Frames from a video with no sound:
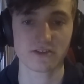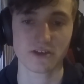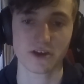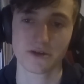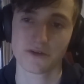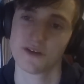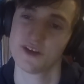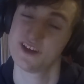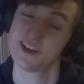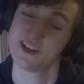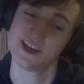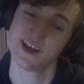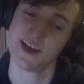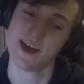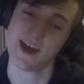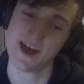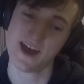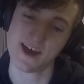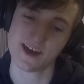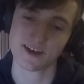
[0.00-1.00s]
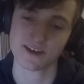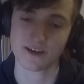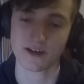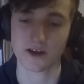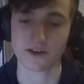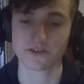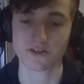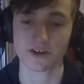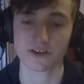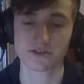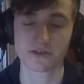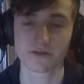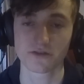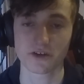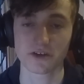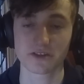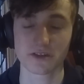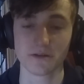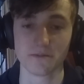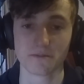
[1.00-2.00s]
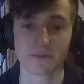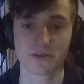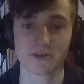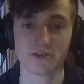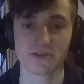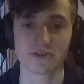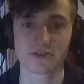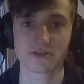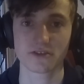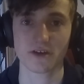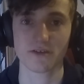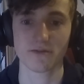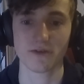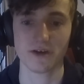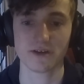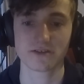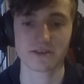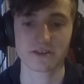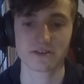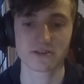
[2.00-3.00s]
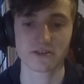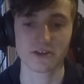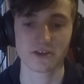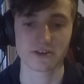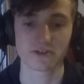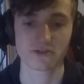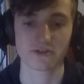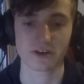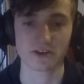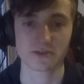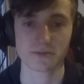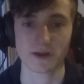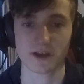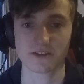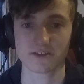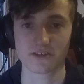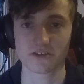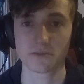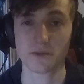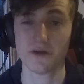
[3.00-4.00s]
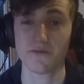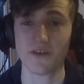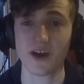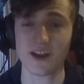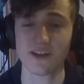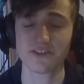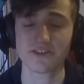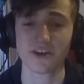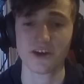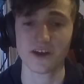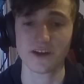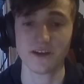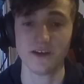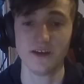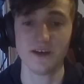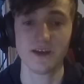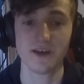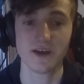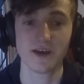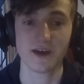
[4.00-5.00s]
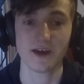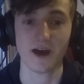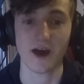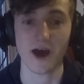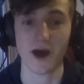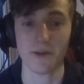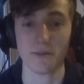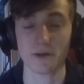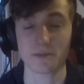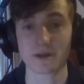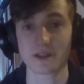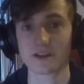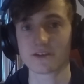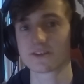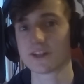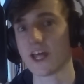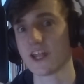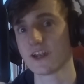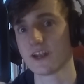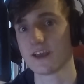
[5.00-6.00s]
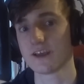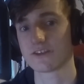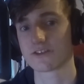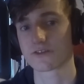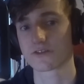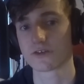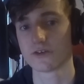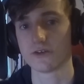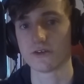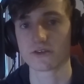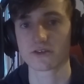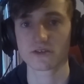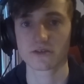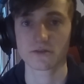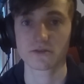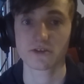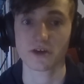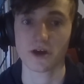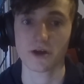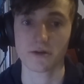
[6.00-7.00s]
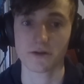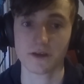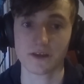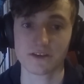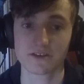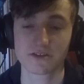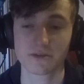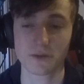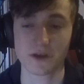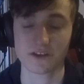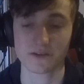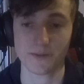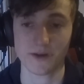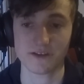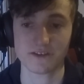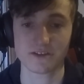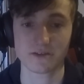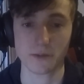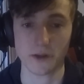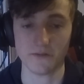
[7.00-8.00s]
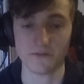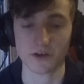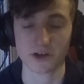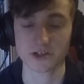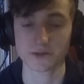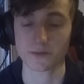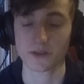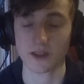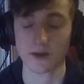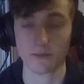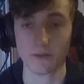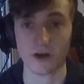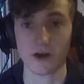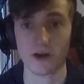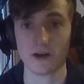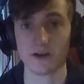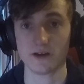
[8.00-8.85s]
So, I try to avoid them because otherwise it's not in strange places. But Valentine, I mean, it's Lend-Lease, of course, so it's to be expected to be in Russia, but they were